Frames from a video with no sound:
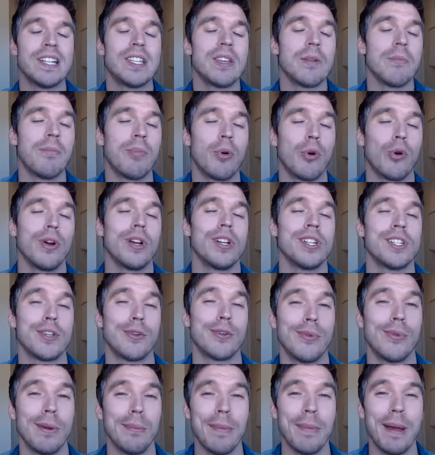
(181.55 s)
important to
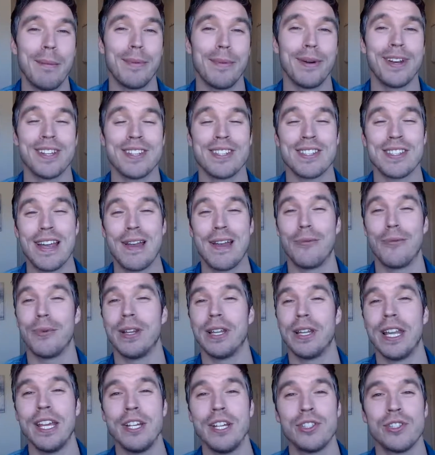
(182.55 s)
remember to set
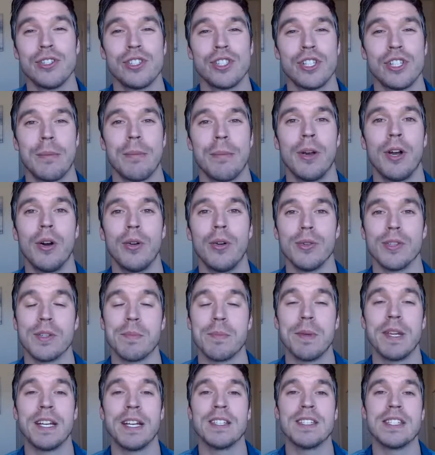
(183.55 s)
relationship goals
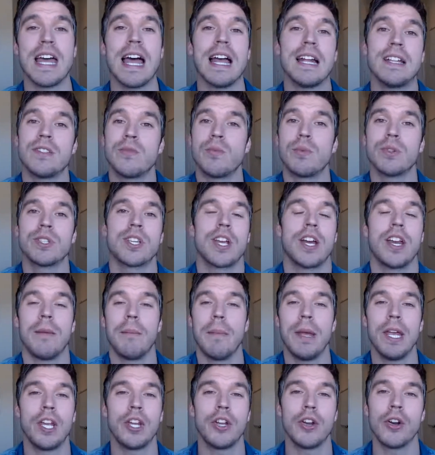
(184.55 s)
because that's what's going to
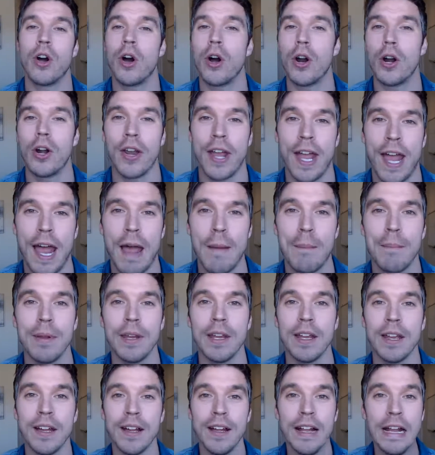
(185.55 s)
make your heart
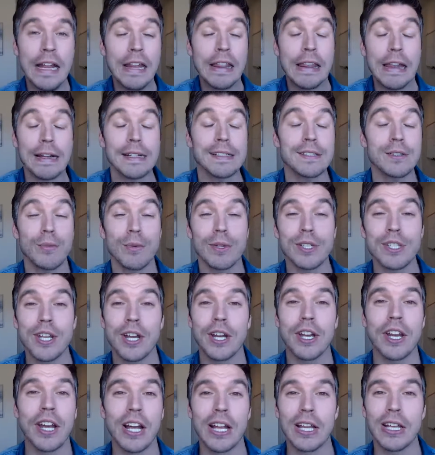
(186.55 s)
happy. That's what's
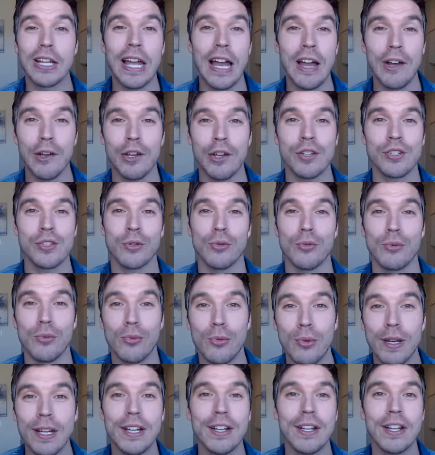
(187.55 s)
going to allow you to
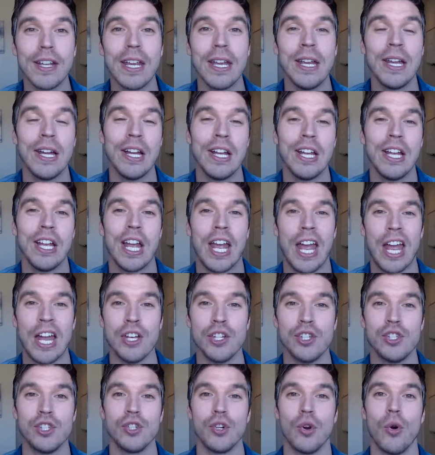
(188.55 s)
really
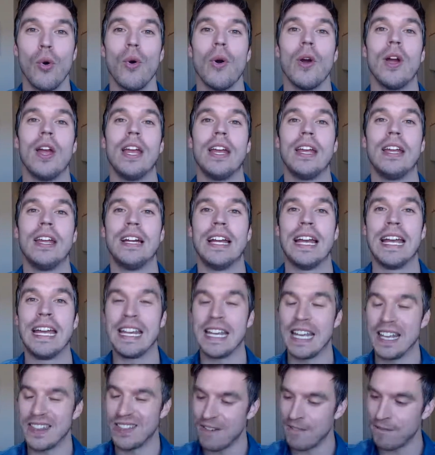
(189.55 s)
enjoy and
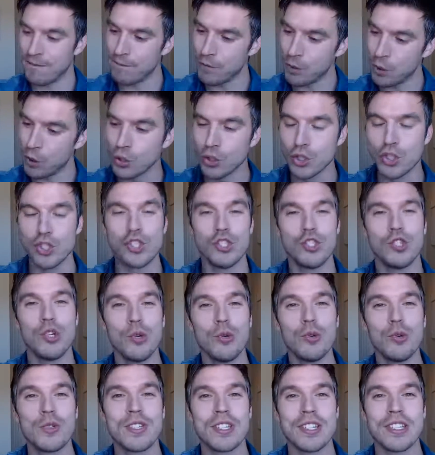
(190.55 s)
get the full
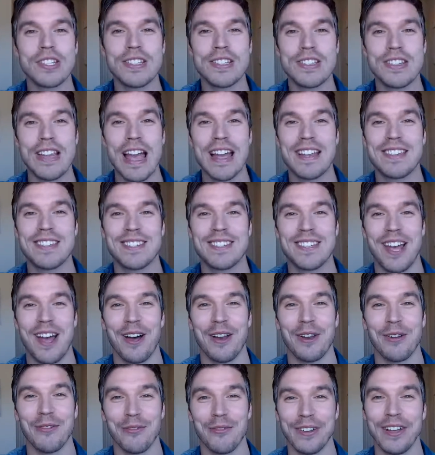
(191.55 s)
juice and zest
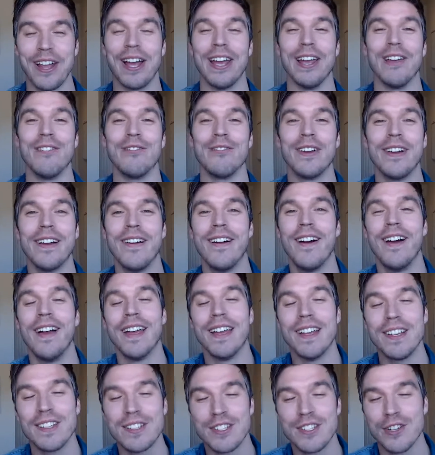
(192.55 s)
out of life
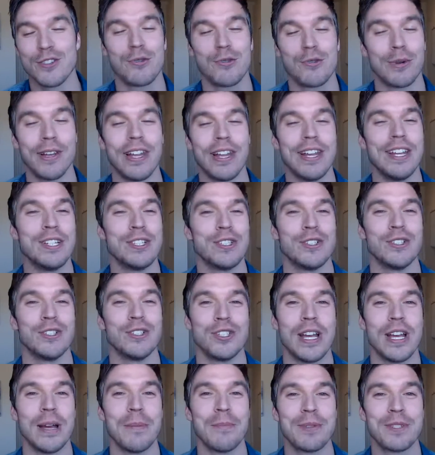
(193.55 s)
is those
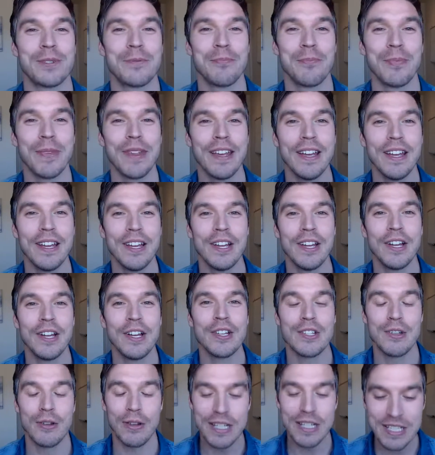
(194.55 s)
relationships.
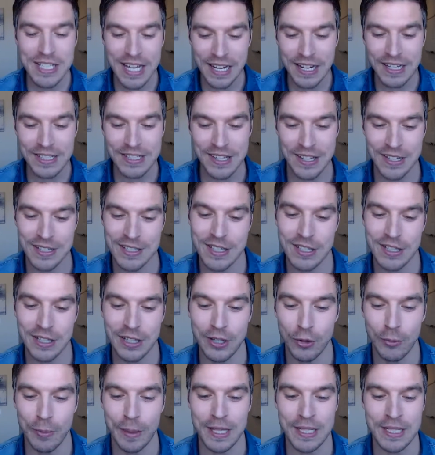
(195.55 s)
So let's get into this a
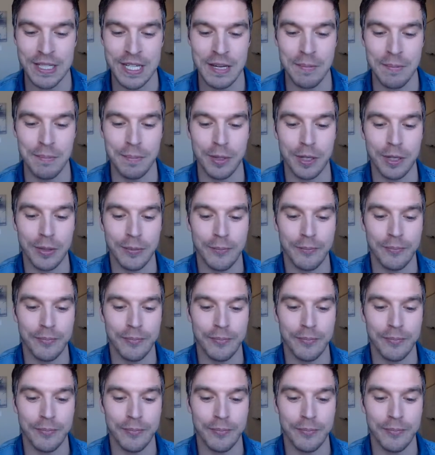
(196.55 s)
little bit deeper.